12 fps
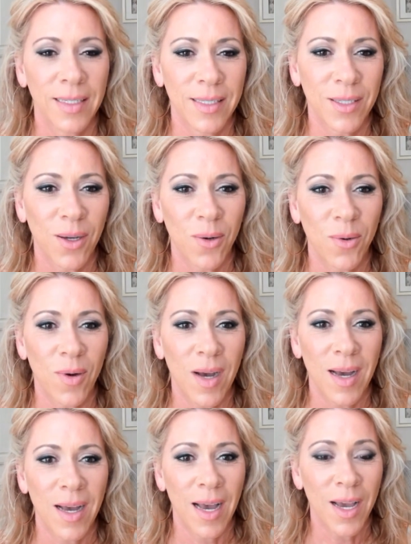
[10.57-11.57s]

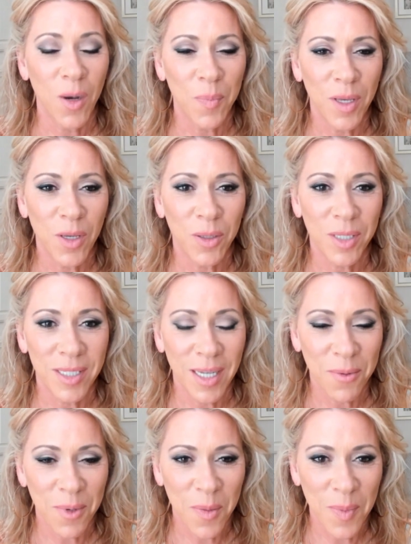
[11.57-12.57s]
I hope that you'll
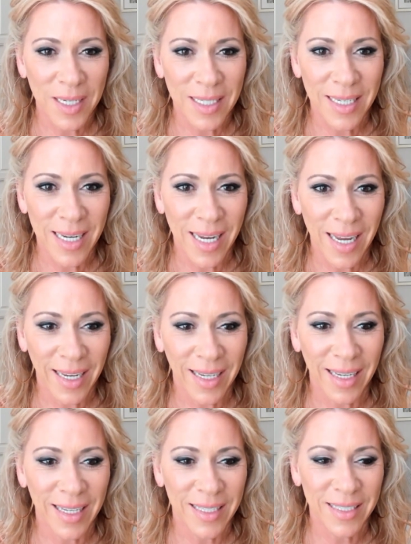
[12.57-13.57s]
stay with me today.
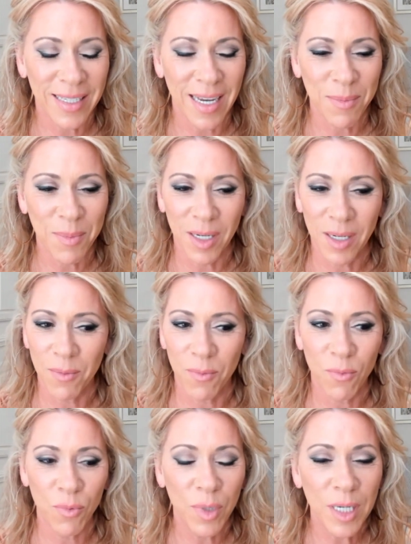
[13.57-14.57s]
I'm going to
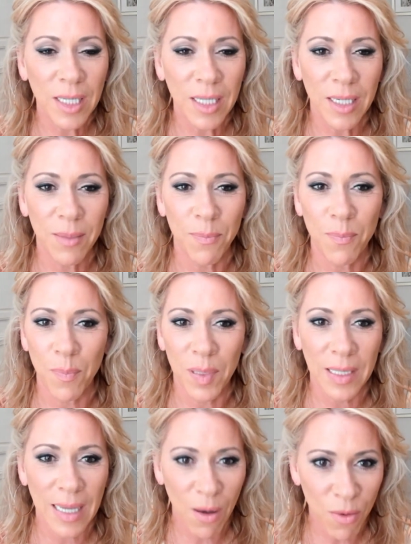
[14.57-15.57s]
really
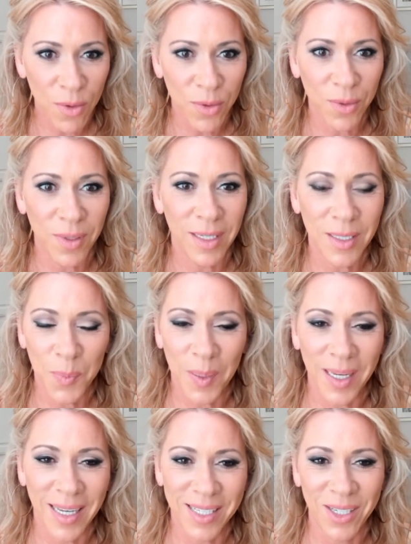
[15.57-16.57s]
plow through this
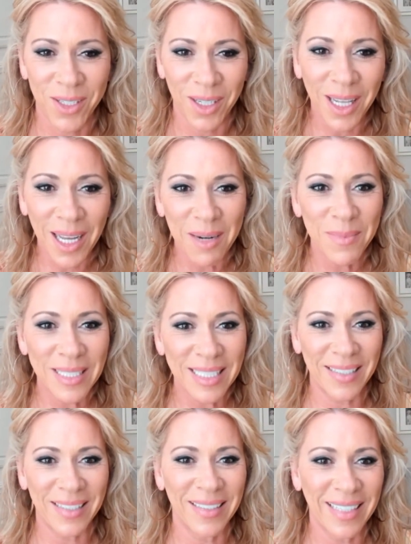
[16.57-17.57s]
because there's a lot of
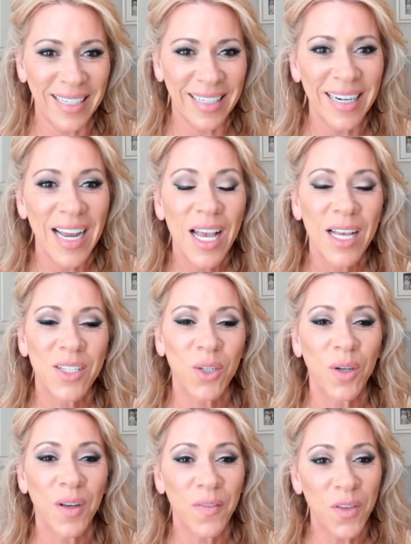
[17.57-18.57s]
material here.
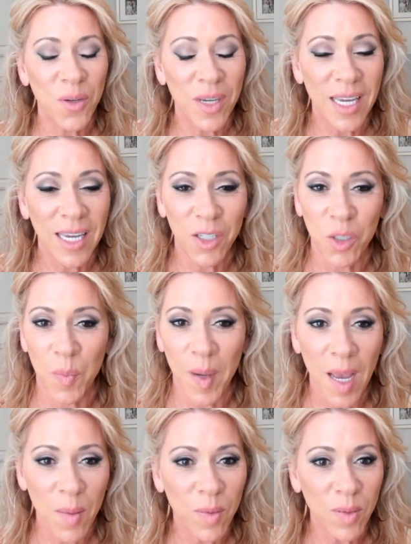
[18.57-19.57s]
So if you can get your
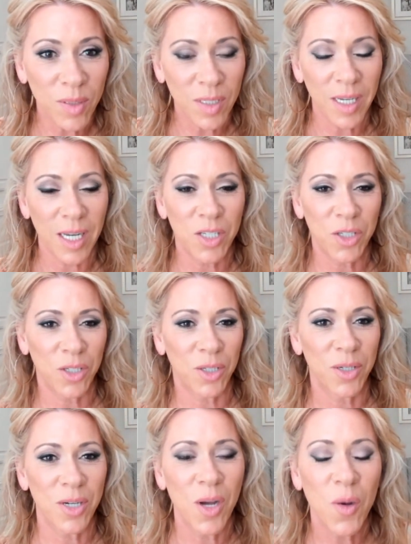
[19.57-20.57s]
Bibles, get your
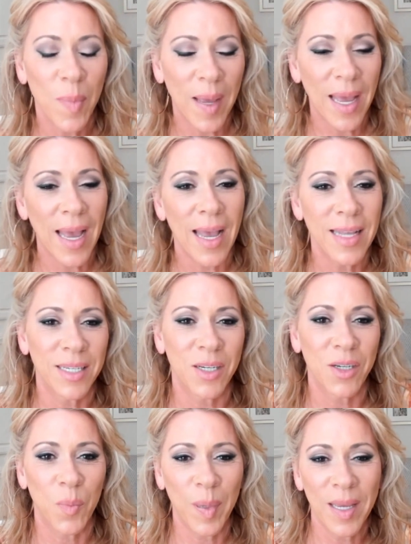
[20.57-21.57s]
notepads and
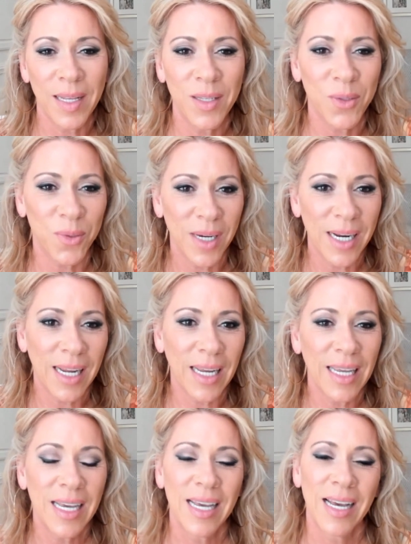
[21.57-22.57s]
your pens
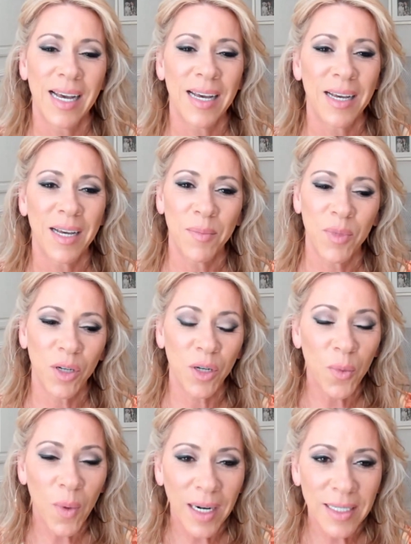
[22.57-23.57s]
ready, you're going to
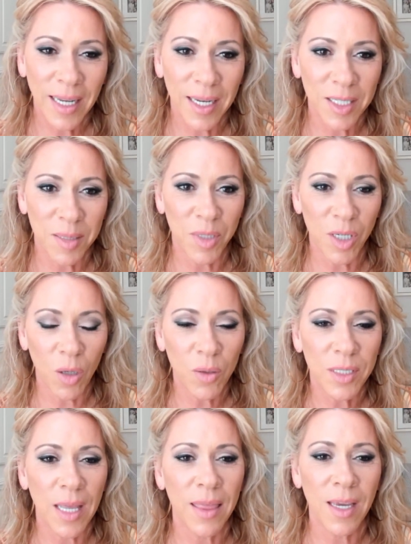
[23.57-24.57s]
want to take some
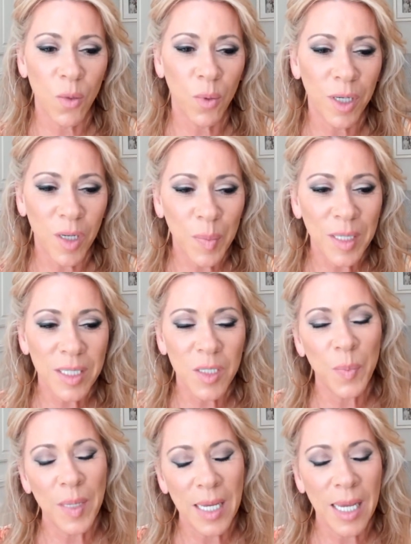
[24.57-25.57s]
notes. I think we're going to be
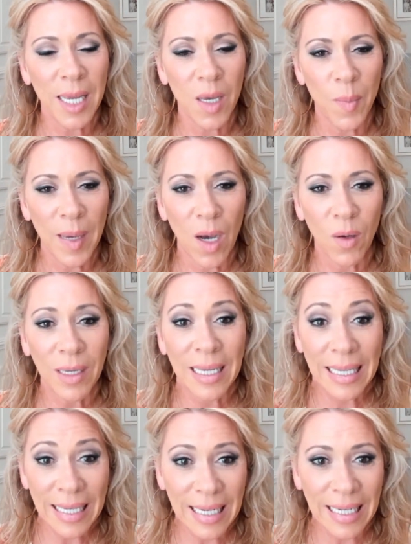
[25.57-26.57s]
speaking about
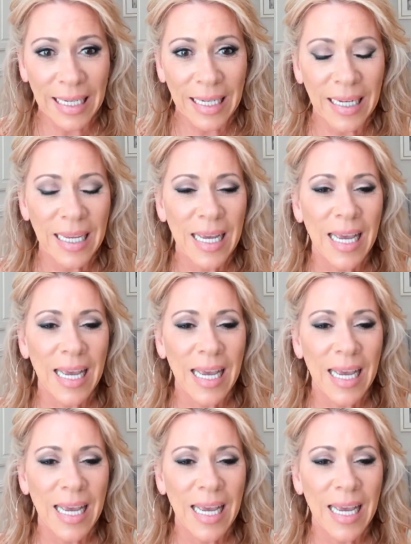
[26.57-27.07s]
Gideon.